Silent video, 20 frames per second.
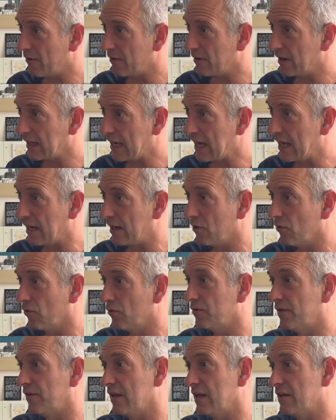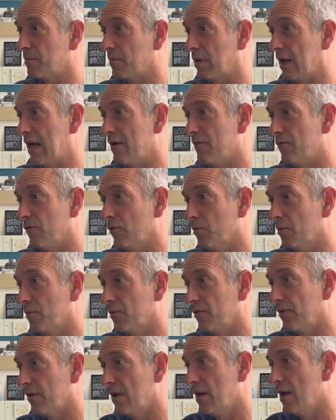and again onto these
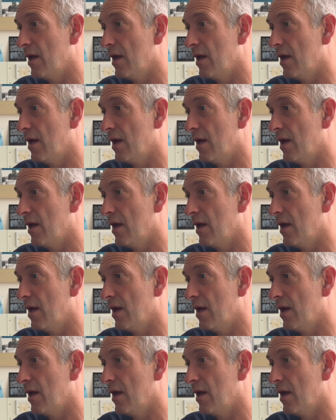platforms